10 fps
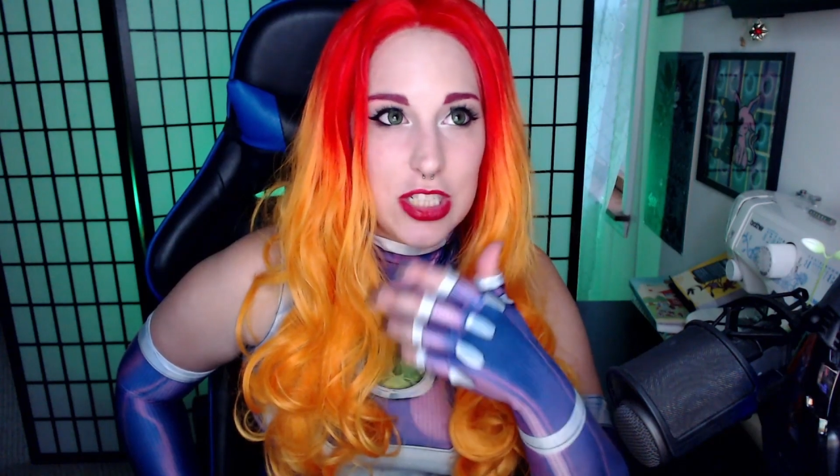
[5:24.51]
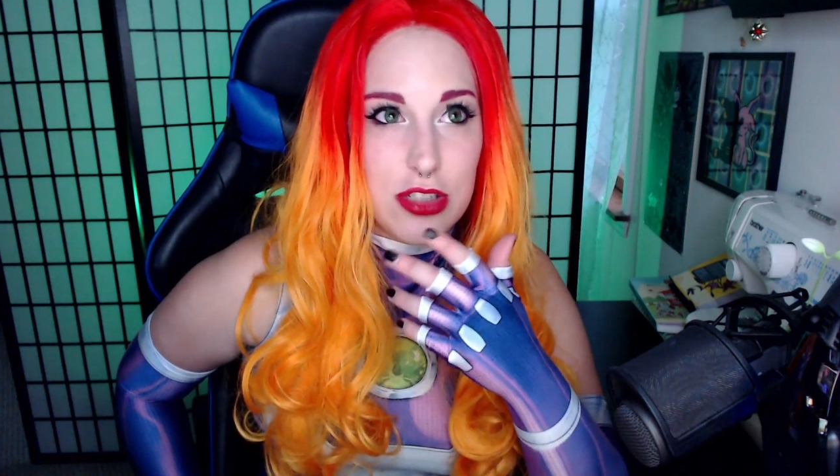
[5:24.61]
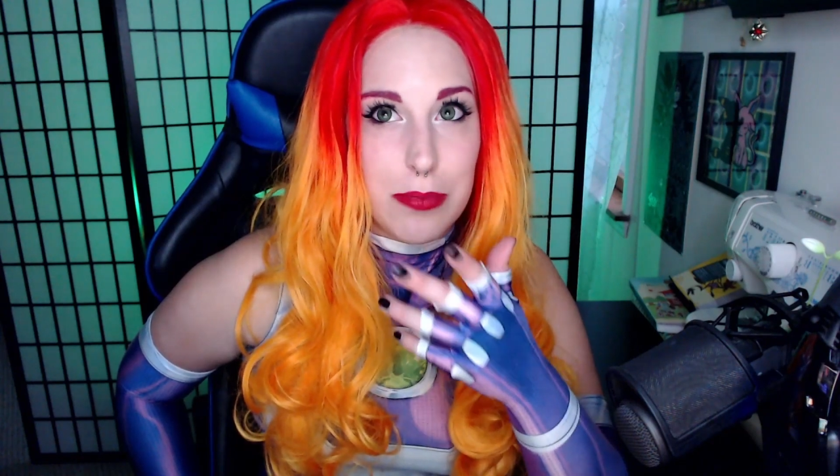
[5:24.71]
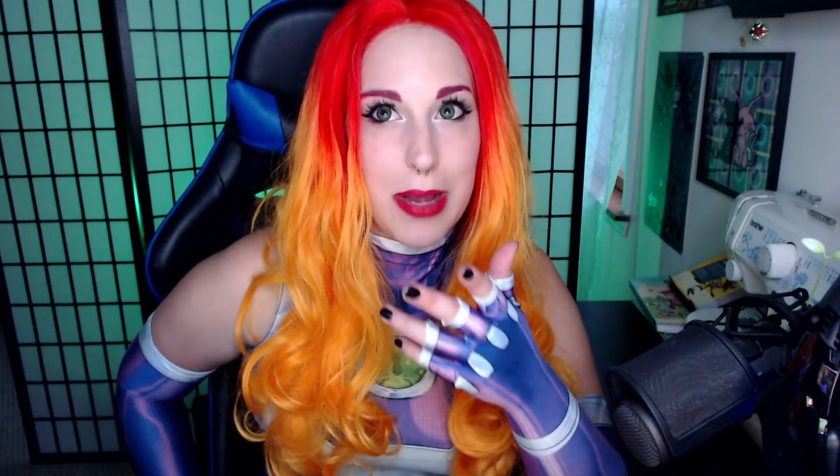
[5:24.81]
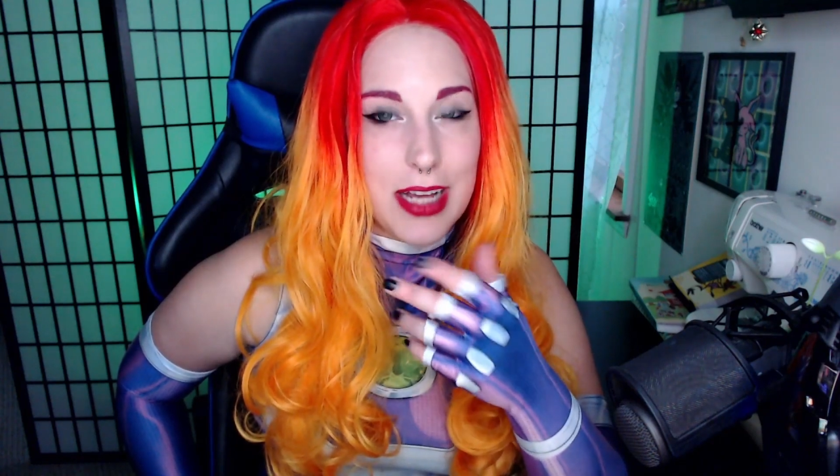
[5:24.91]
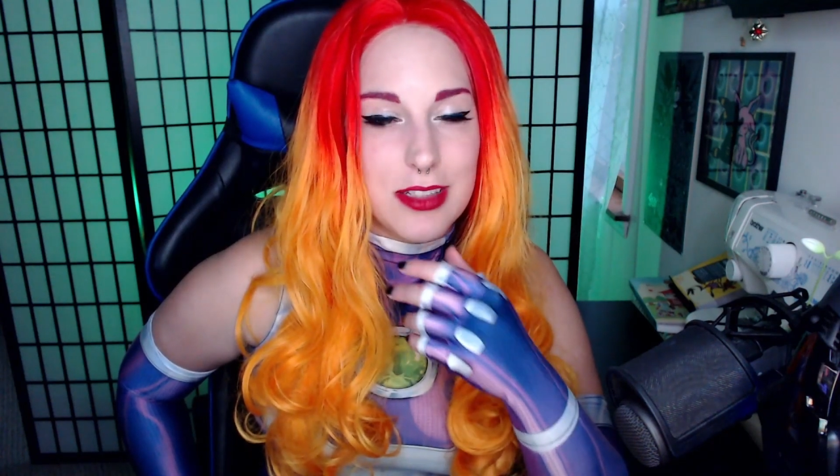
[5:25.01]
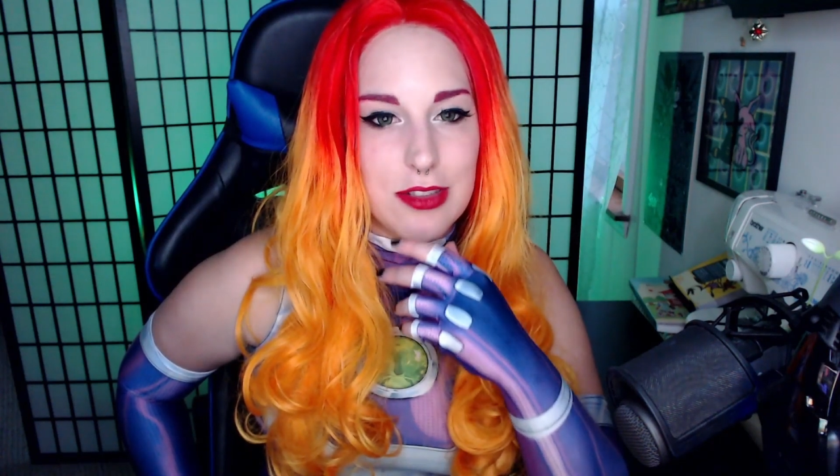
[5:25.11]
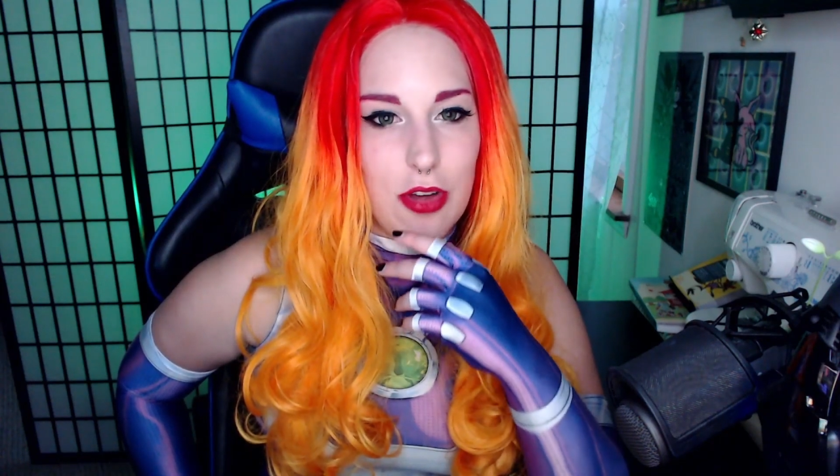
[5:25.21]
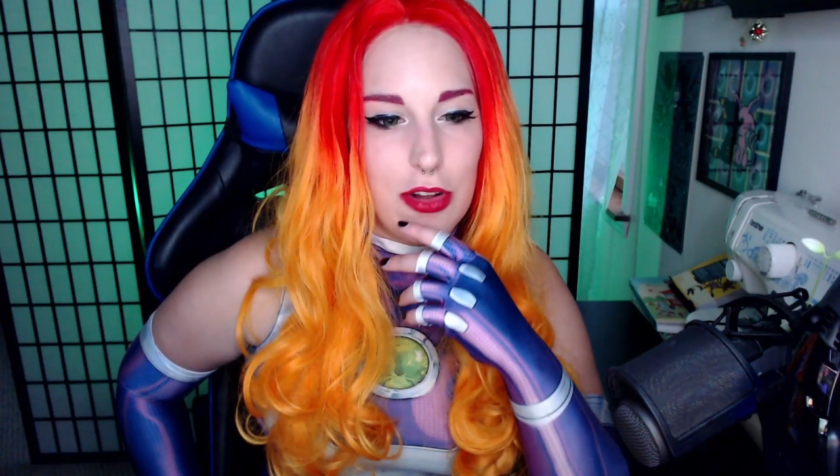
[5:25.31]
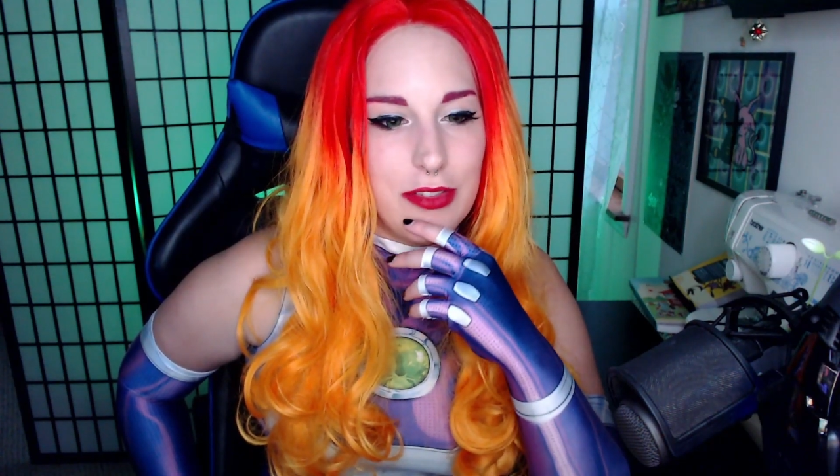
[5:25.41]
surpasses
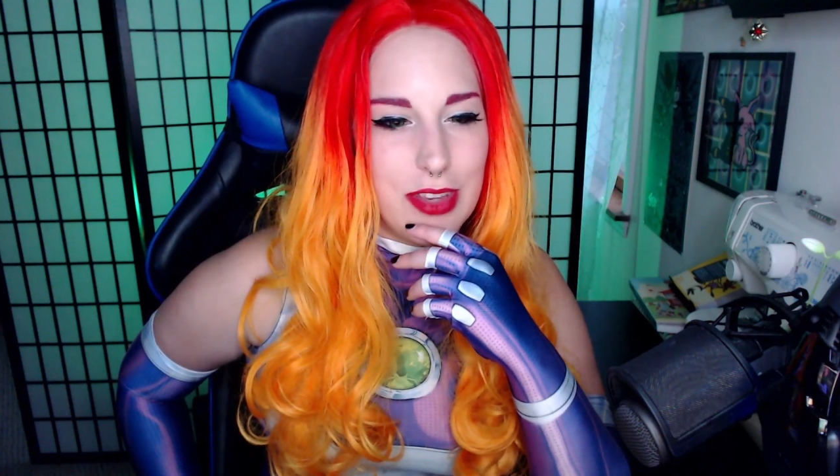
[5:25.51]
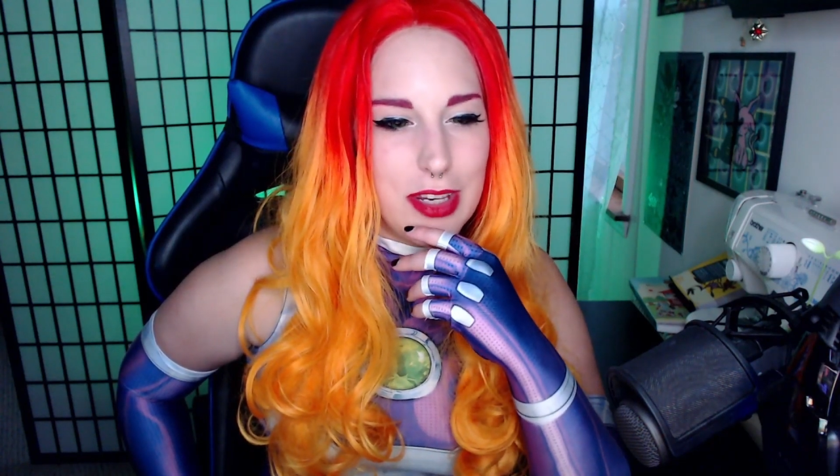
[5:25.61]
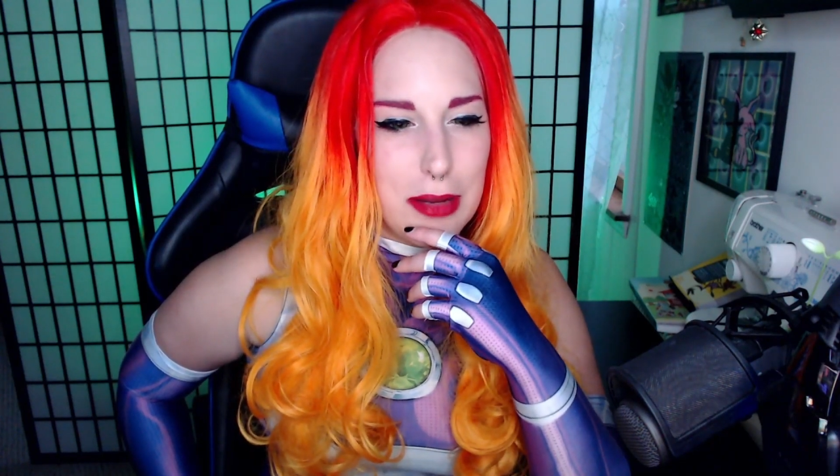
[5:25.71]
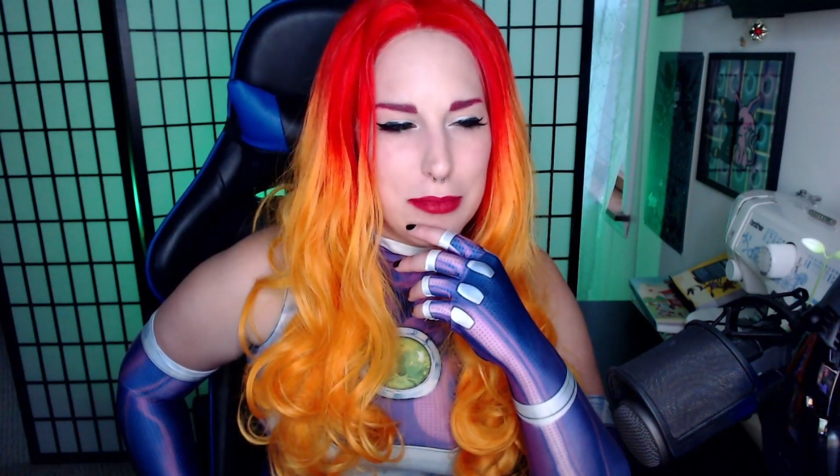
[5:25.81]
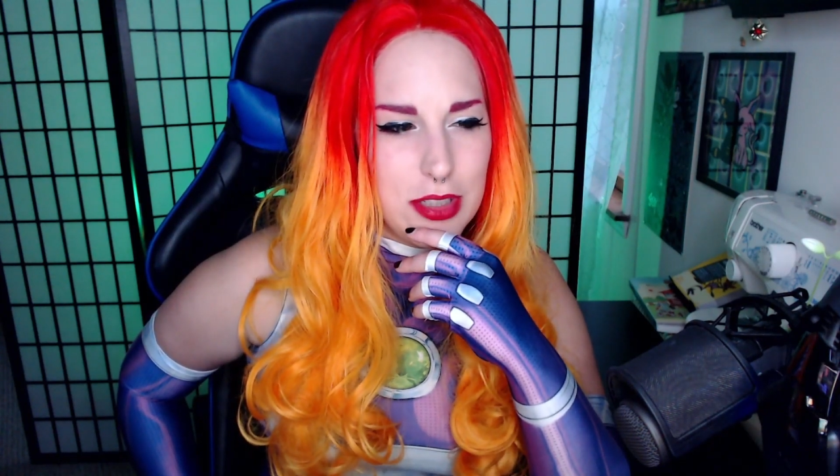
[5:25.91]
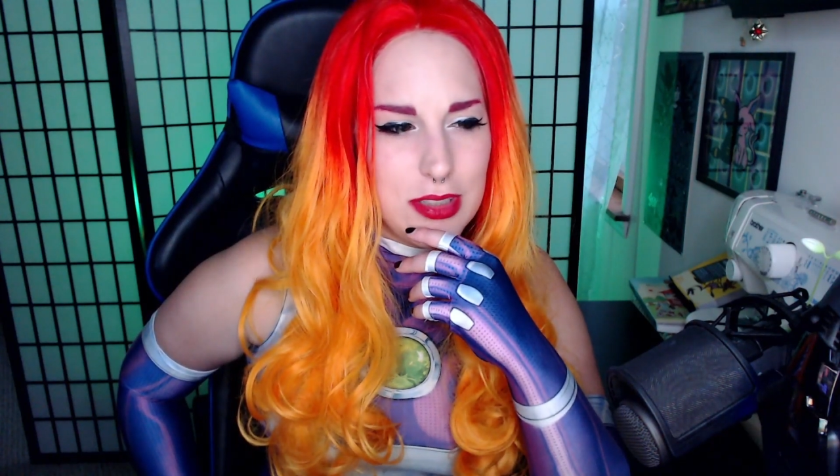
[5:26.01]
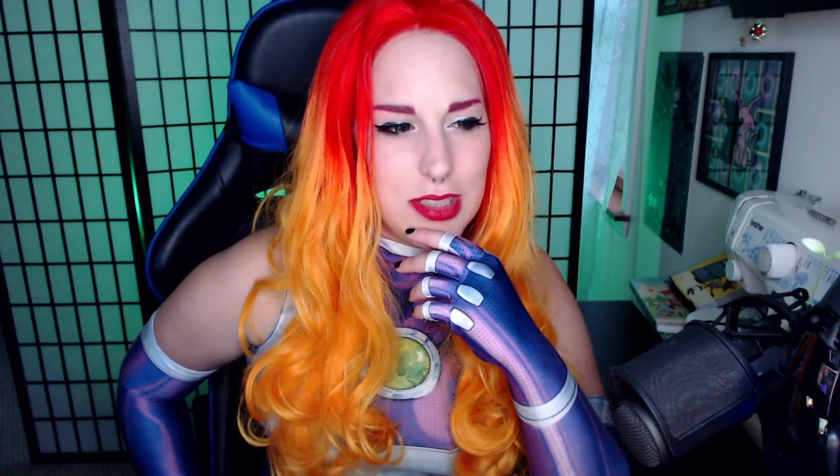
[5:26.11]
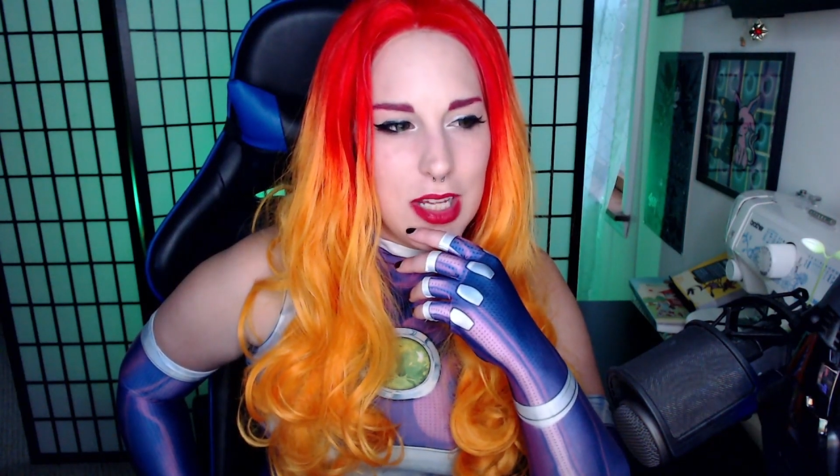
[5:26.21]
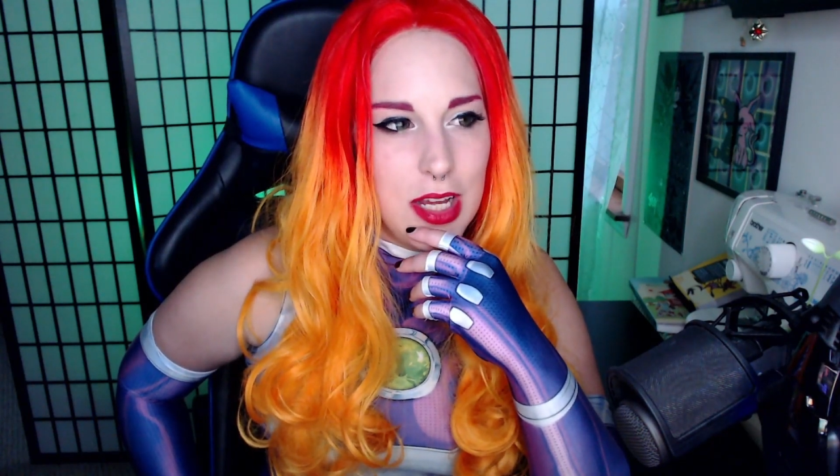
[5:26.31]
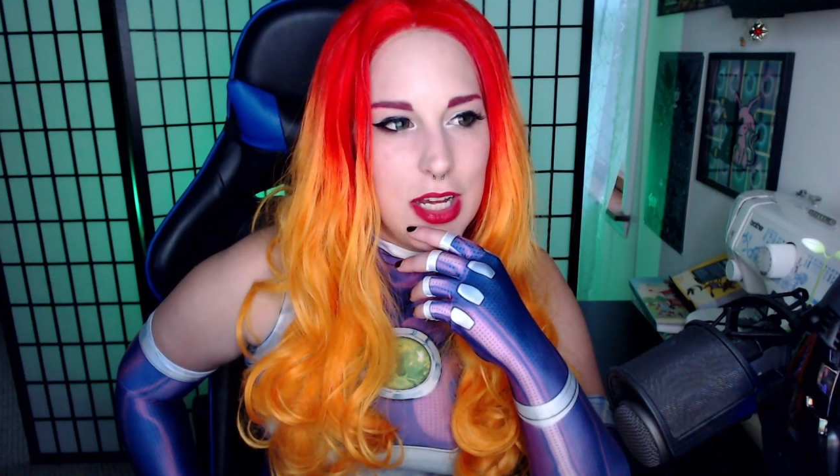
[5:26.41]
all of the numbers,